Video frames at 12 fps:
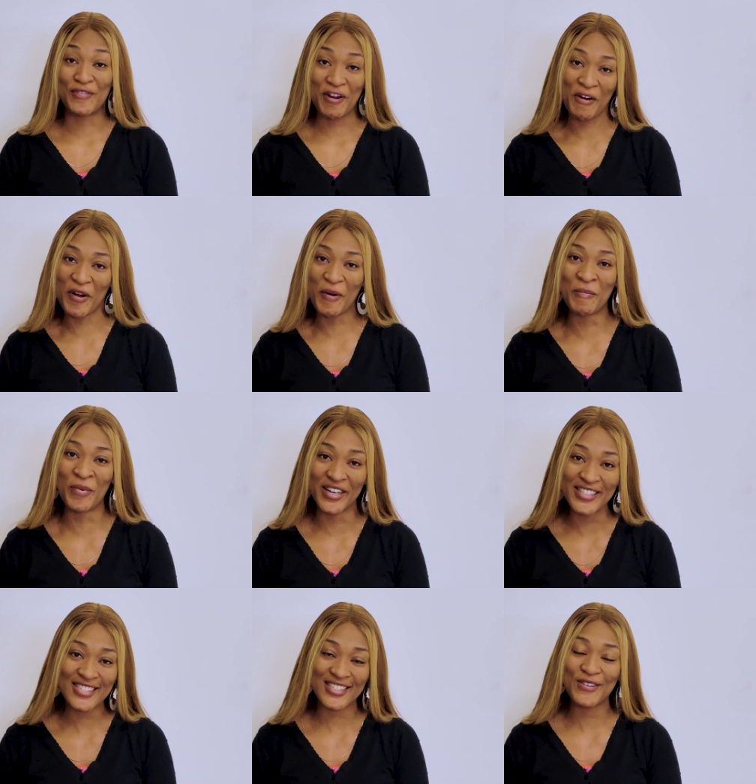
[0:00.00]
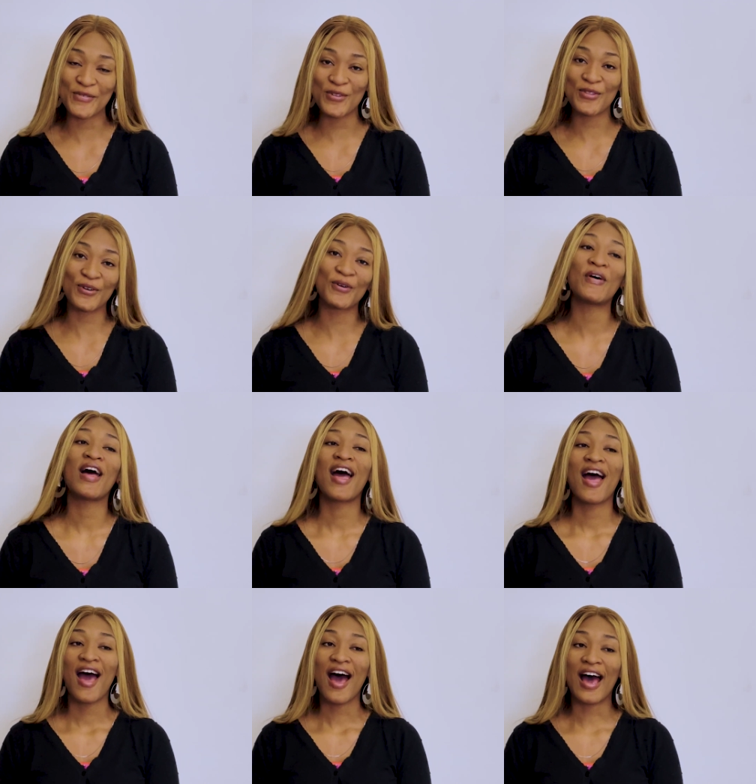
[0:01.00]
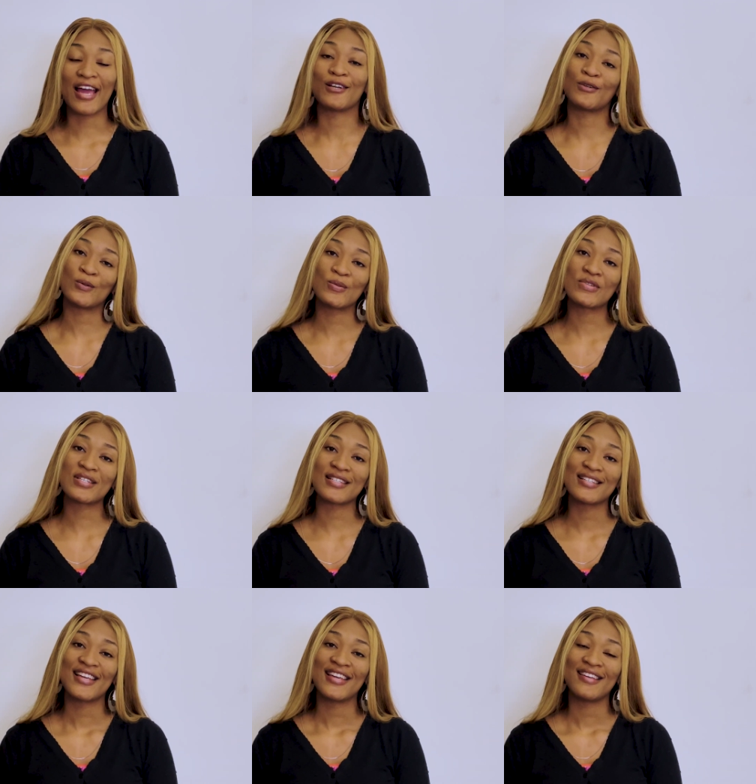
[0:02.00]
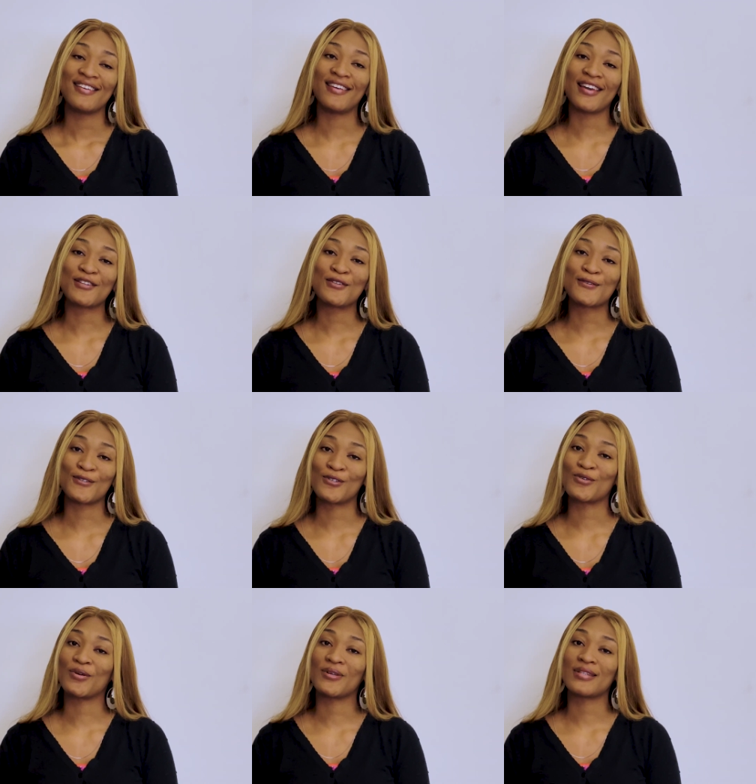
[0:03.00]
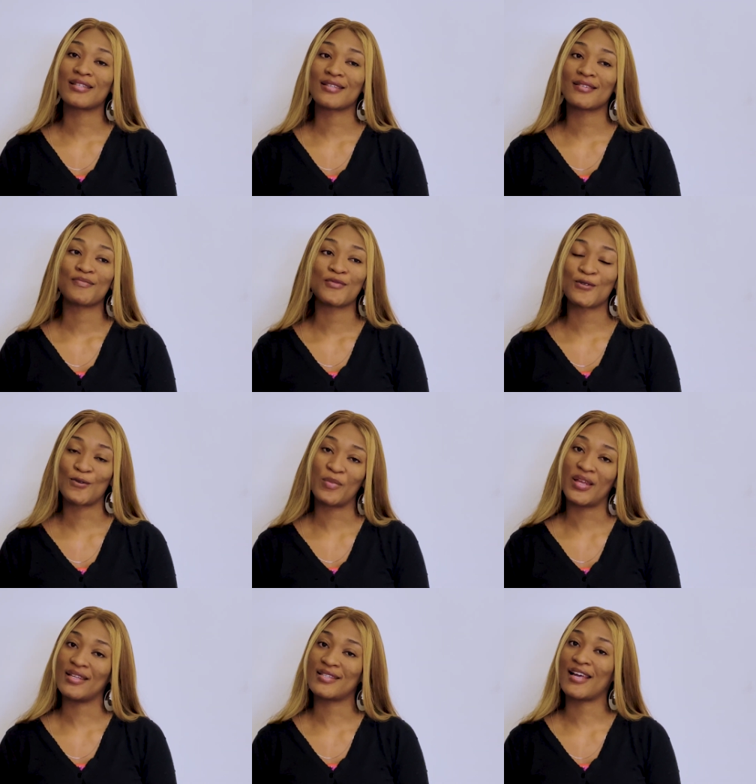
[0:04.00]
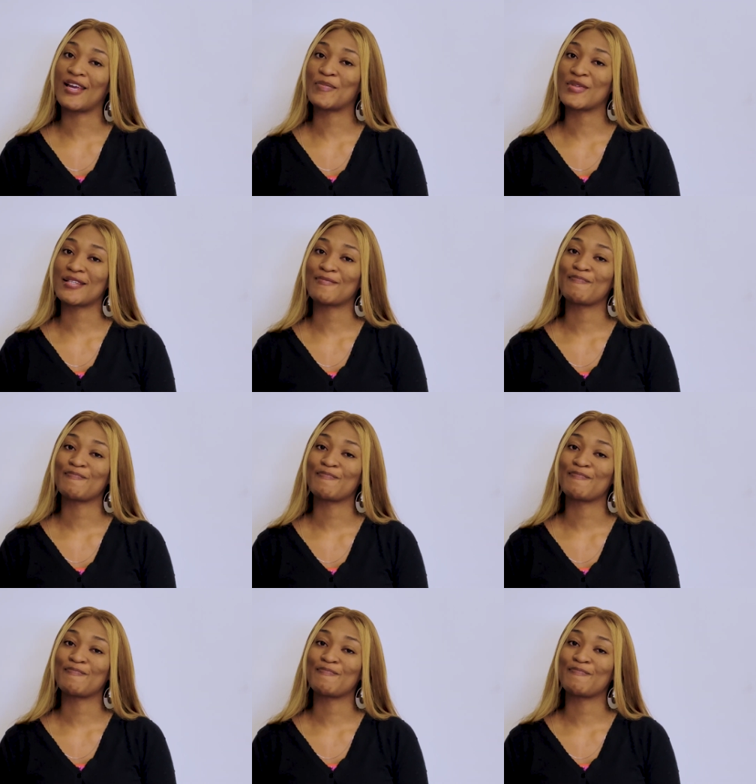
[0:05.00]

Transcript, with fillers: very much, even though I don't get to show it so many times.